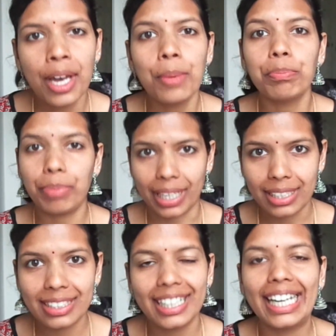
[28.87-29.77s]
but
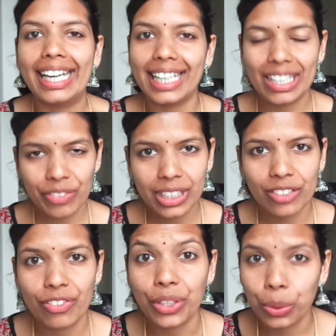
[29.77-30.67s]
even
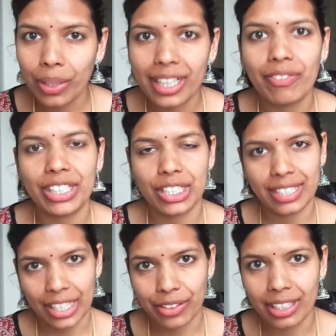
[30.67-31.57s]
if you are a
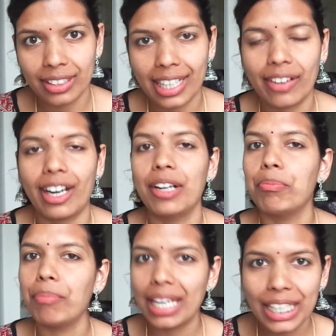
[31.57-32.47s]
vegetarian, there are
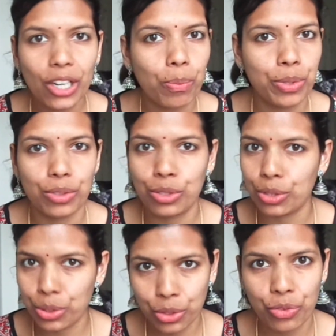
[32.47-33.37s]
many options to
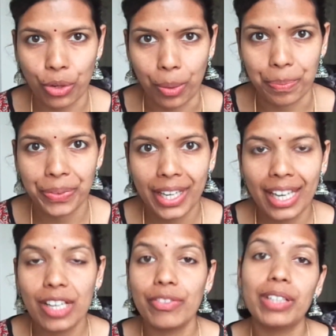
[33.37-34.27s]
choose from.
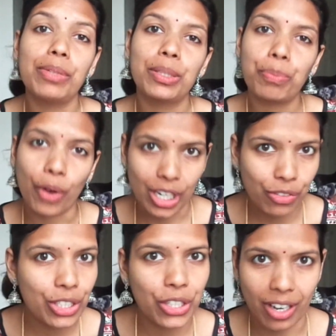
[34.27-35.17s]
We will be spoiled for
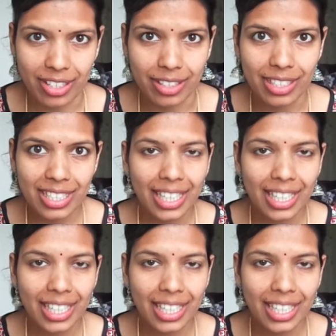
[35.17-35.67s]
choices.